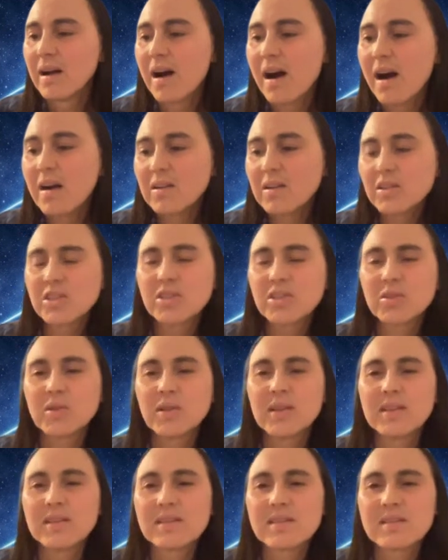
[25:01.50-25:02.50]

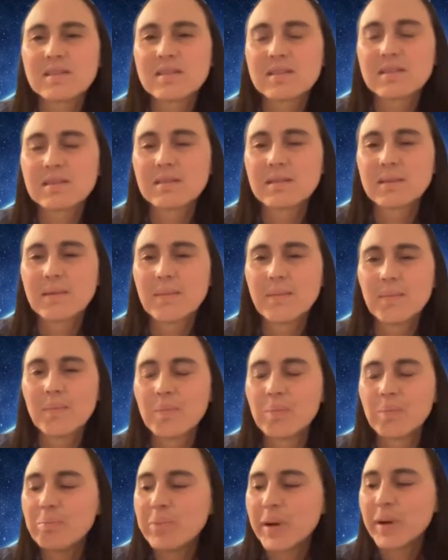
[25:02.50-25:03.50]
Unctuous,
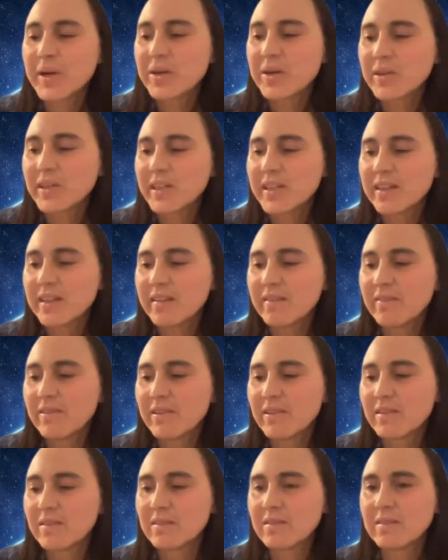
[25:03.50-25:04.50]
buttery
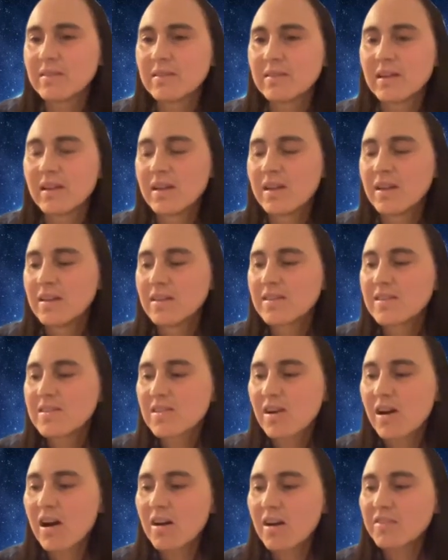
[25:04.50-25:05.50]
even,
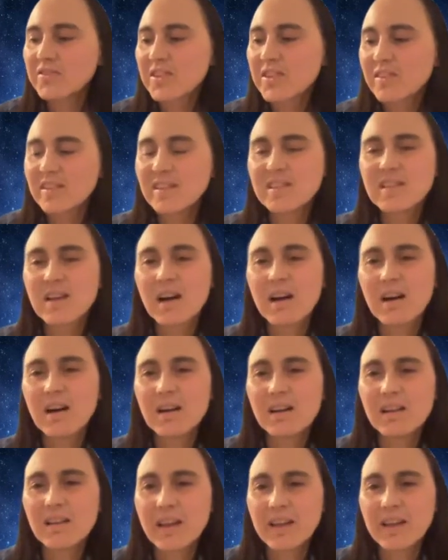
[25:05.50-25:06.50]
soft on the
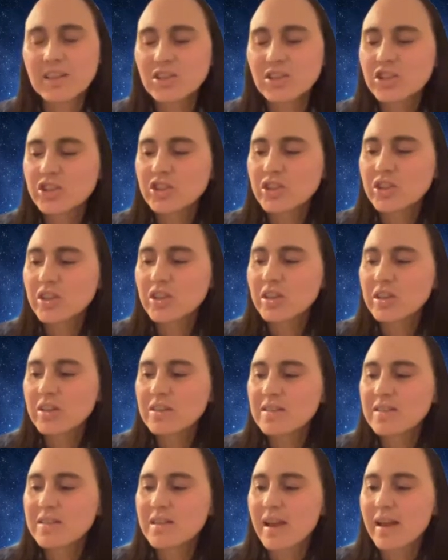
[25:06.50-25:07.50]
tongue like
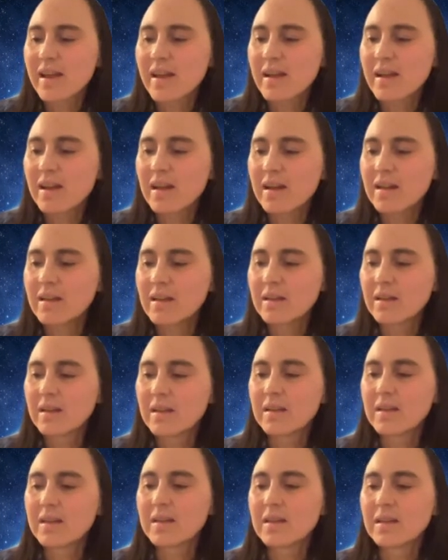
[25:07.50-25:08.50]
sugared sand.
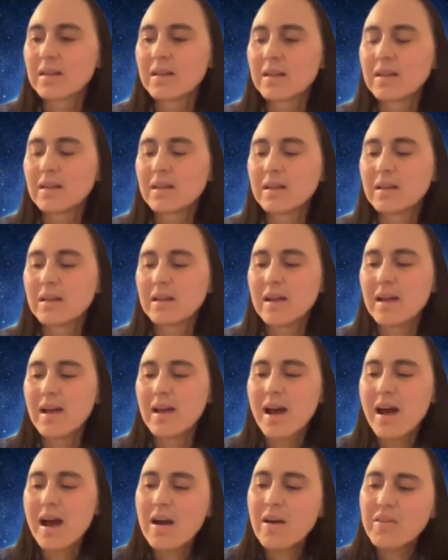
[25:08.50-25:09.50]

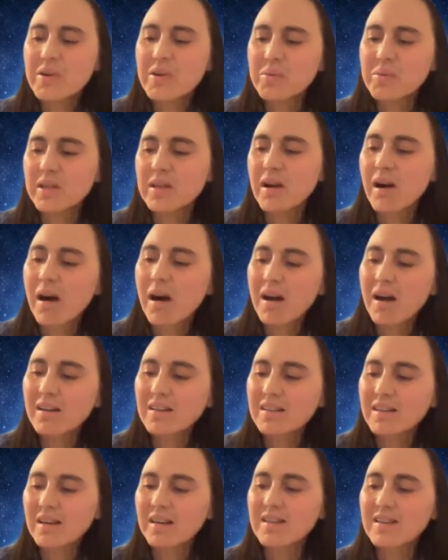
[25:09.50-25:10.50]
How that we
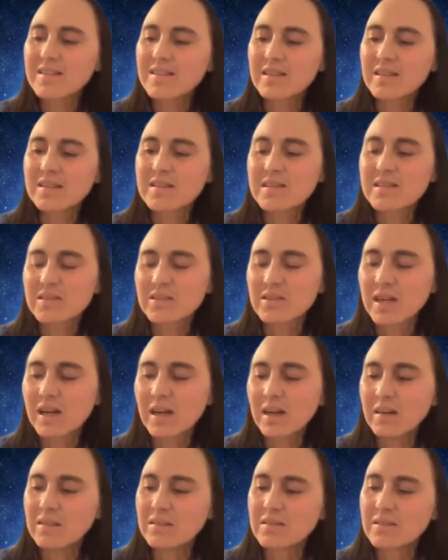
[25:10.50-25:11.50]
cognize our
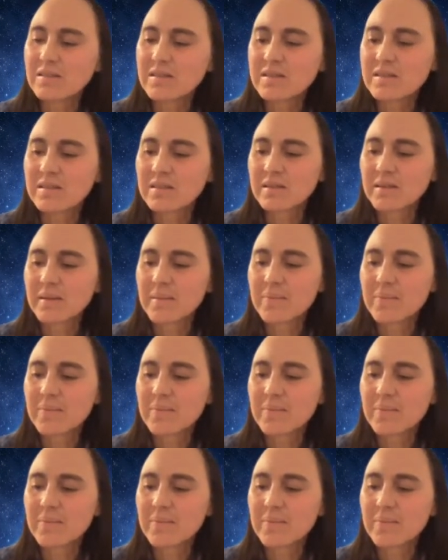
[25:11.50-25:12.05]
surrounds,